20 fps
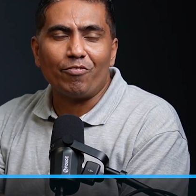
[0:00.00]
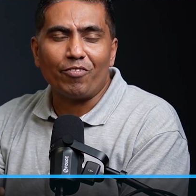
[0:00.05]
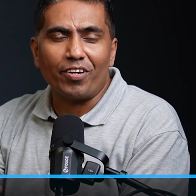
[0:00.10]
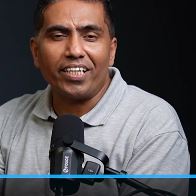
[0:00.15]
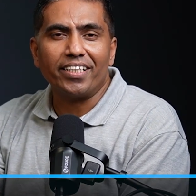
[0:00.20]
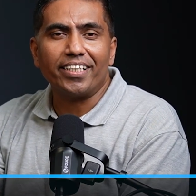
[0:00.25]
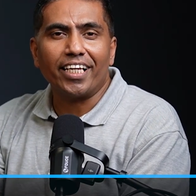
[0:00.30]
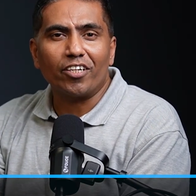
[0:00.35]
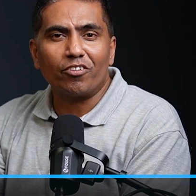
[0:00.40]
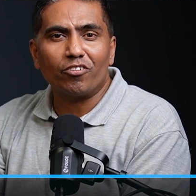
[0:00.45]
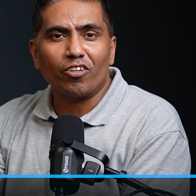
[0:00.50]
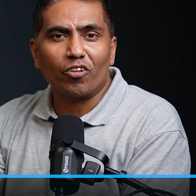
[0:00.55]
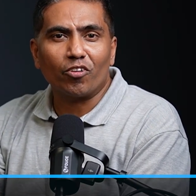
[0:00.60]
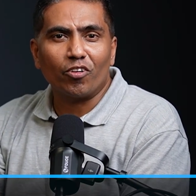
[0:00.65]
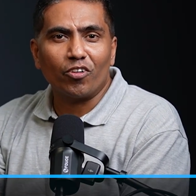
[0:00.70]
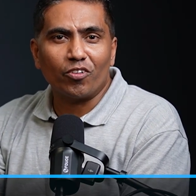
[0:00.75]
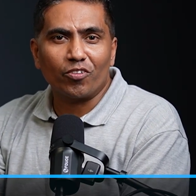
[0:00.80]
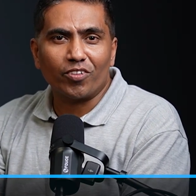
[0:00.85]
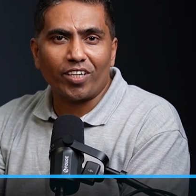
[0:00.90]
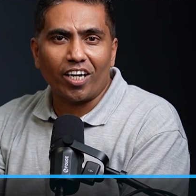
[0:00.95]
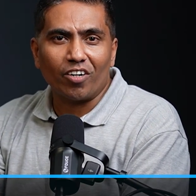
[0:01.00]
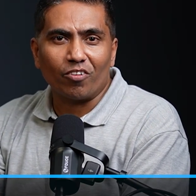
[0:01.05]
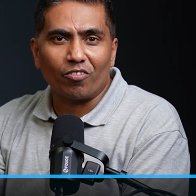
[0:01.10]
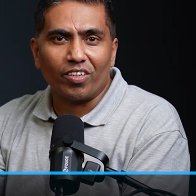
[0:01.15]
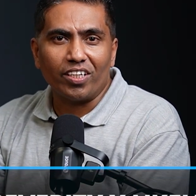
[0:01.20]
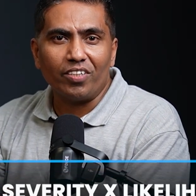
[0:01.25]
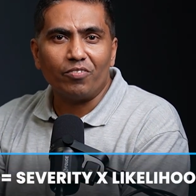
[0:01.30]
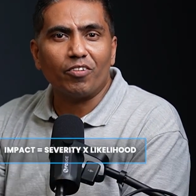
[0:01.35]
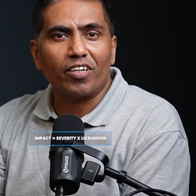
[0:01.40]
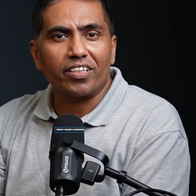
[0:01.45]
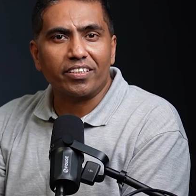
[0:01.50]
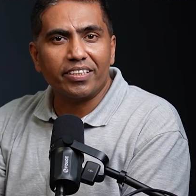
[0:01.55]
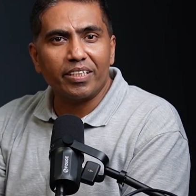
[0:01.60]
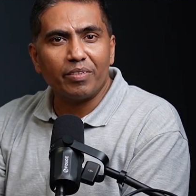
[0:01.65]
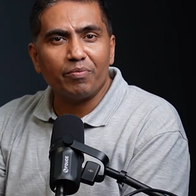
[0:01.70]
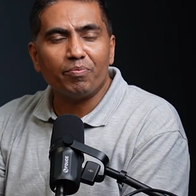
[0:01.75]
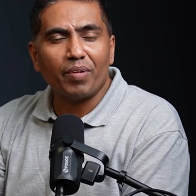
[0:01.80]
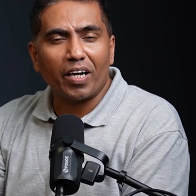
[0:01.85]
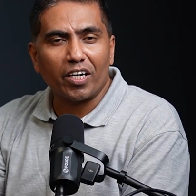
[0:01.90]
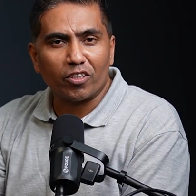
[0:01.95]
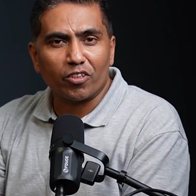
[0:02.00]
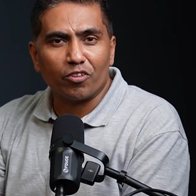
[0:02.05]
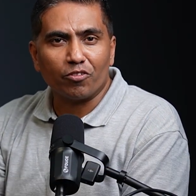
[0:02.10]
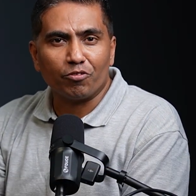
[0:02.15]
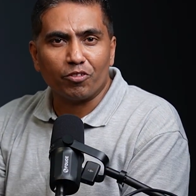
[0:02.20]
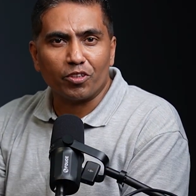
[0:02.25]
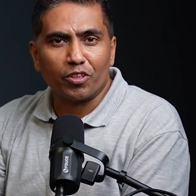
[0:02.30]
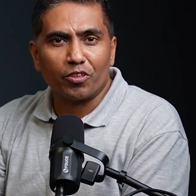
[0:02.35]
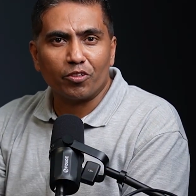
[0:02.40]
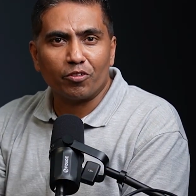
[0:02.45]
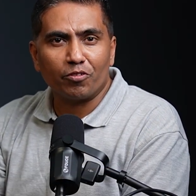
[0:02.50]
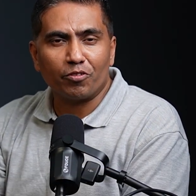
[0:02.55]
way that you are going to calculate what's the impact of it.